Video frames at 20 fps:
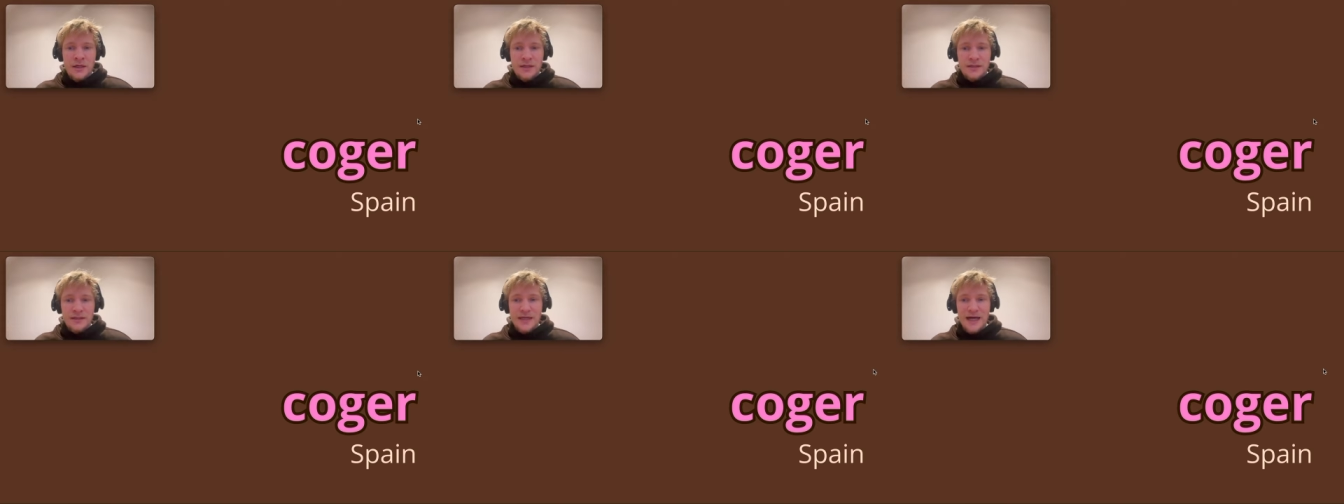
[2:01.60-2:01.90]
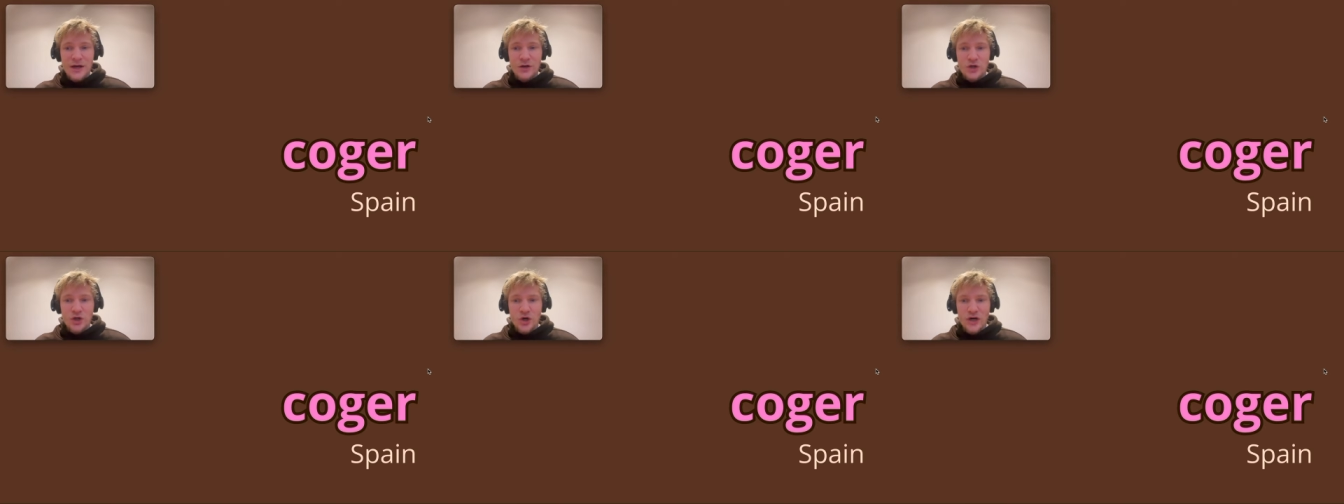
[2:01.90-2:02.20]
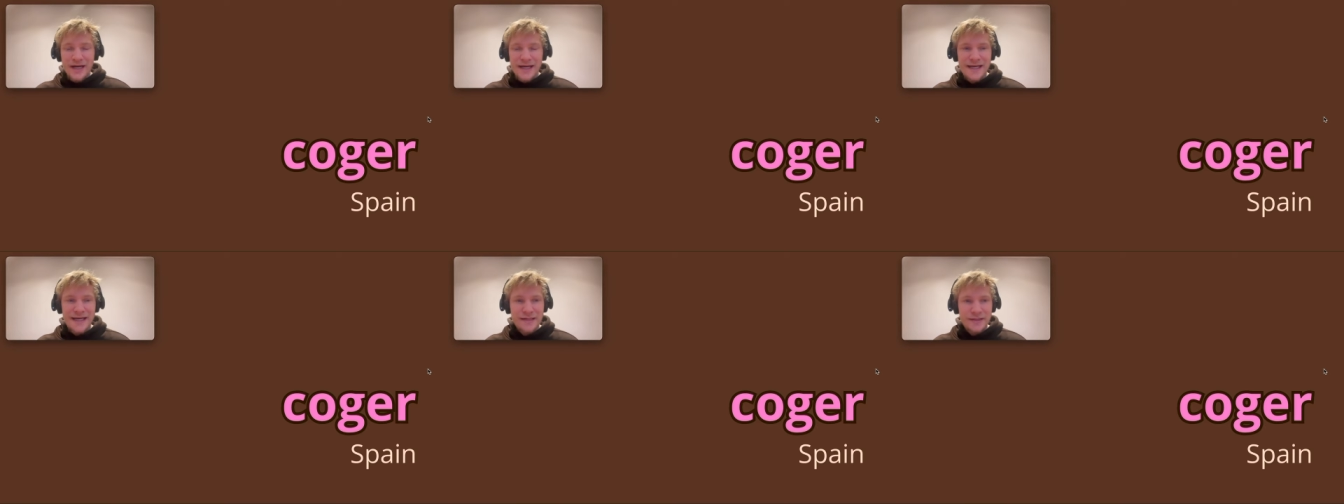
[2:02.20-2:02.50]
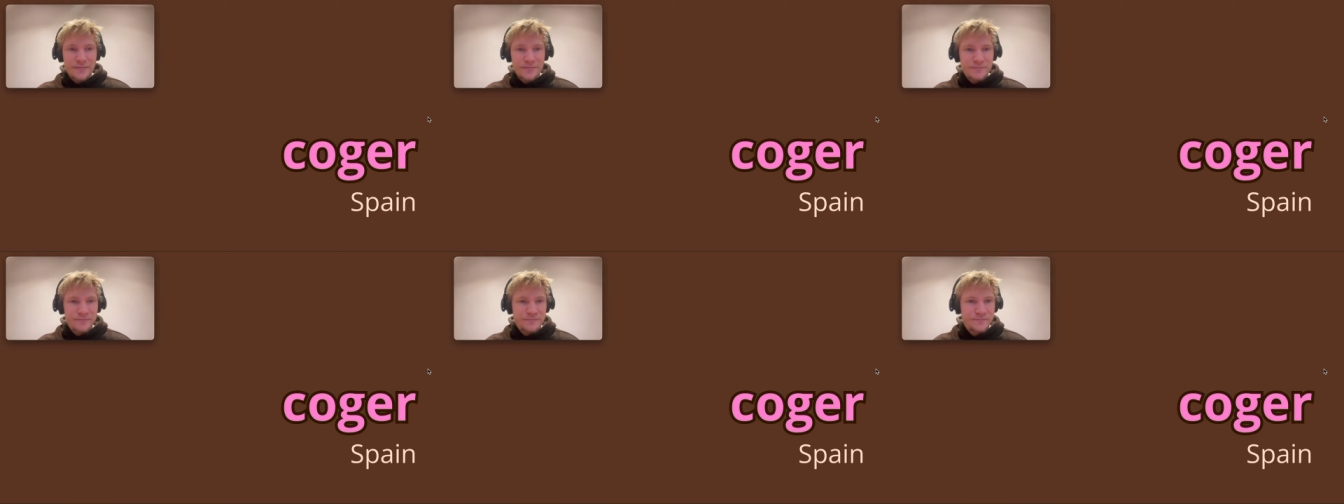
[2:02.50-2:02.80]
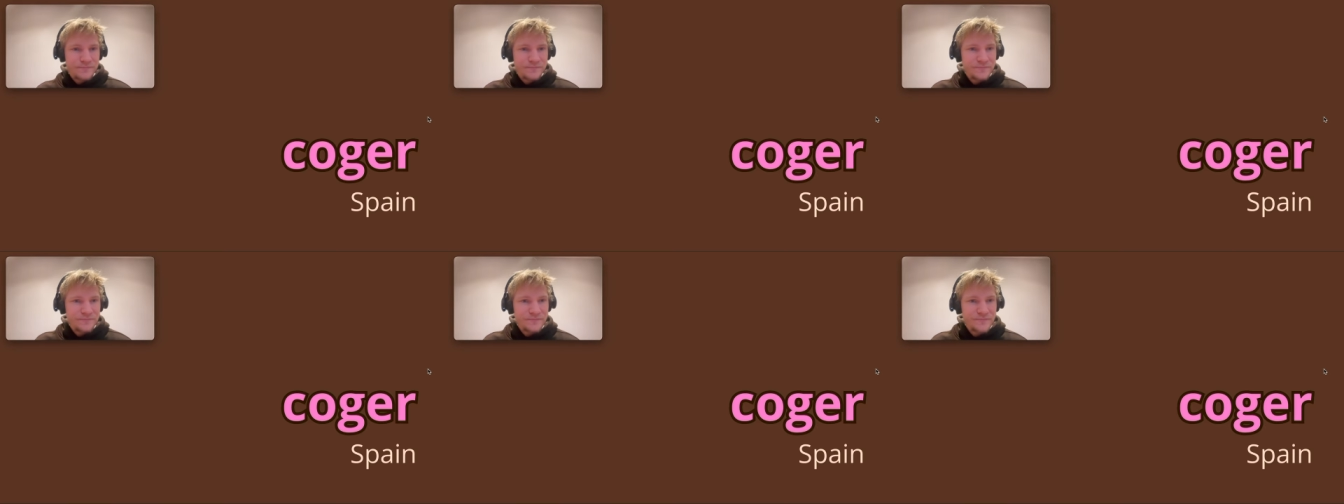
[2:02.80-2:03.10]
Now, coger,
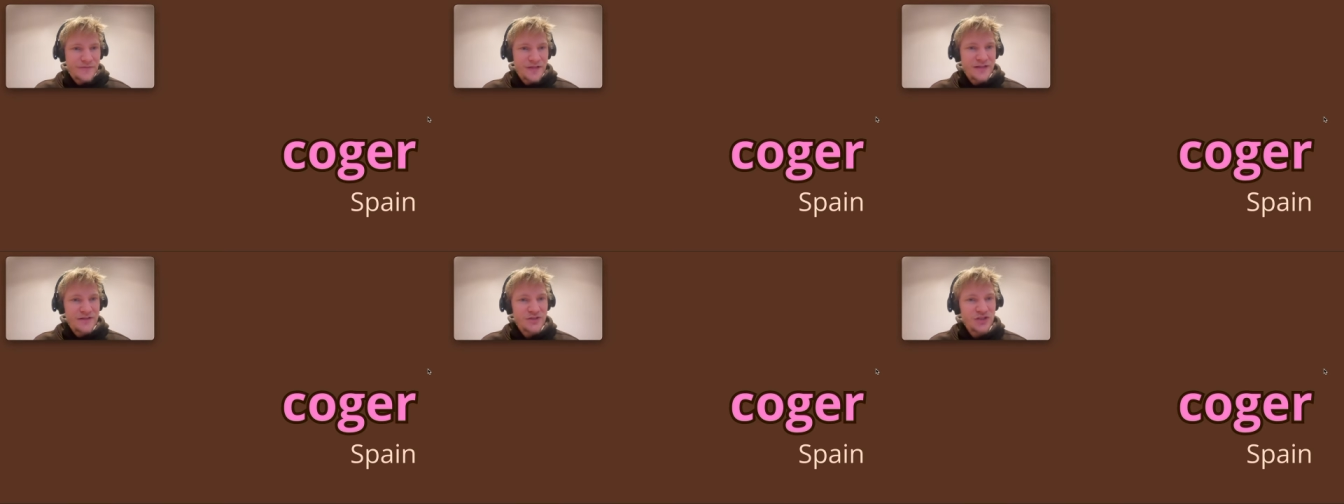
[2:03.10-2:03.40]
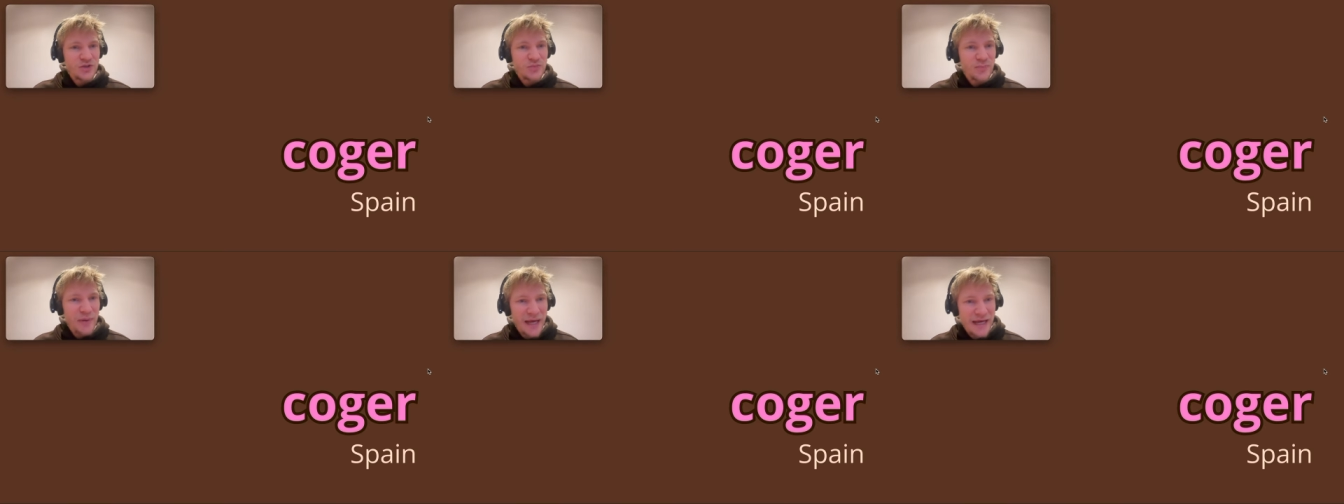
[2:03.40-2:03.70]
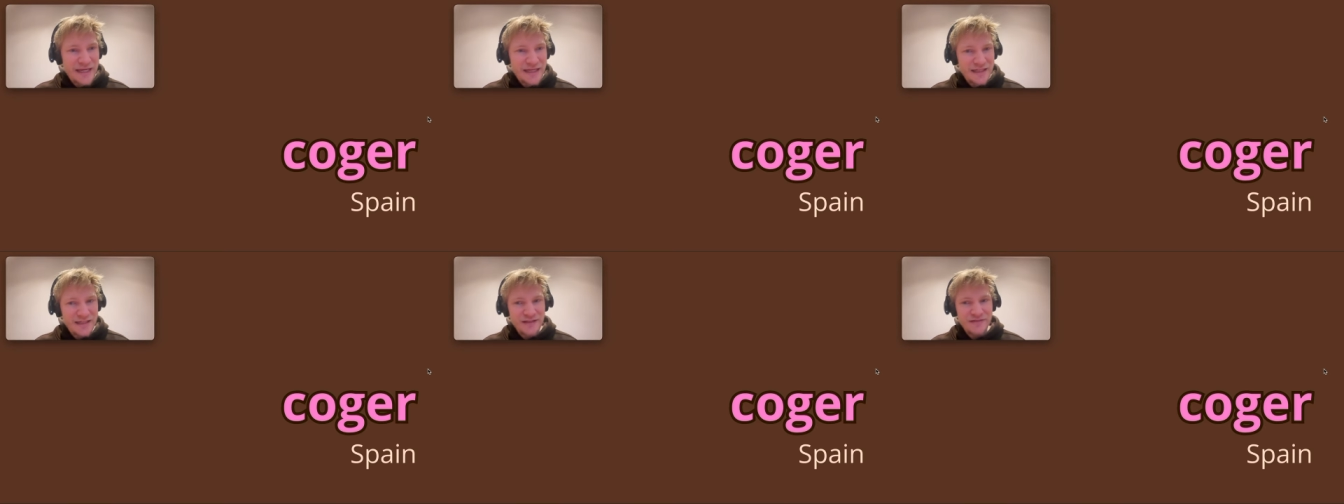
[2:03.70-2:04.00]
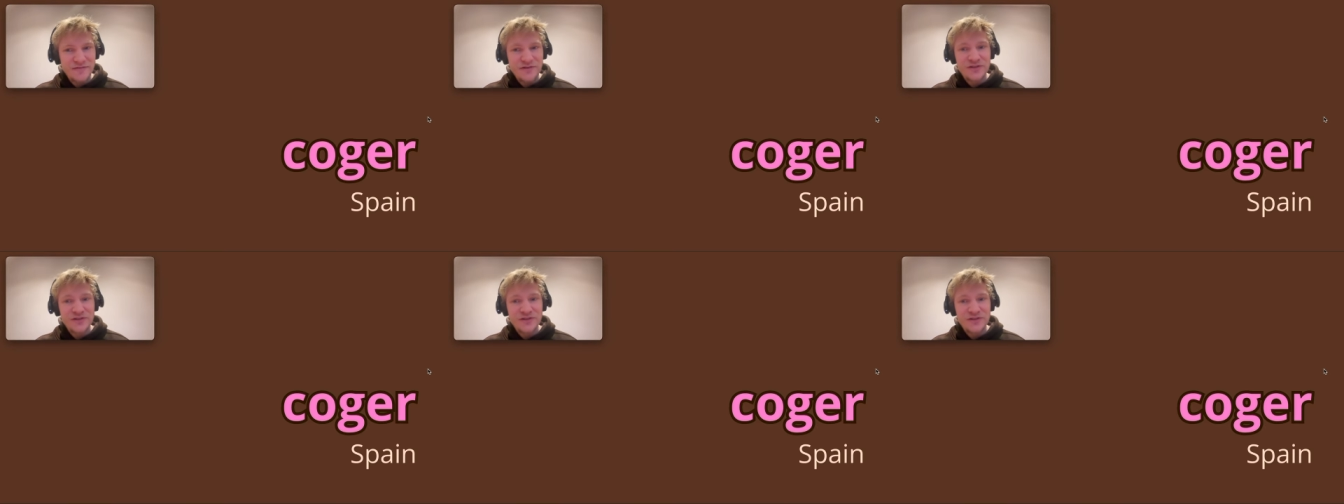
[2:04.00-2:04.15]
in Spain,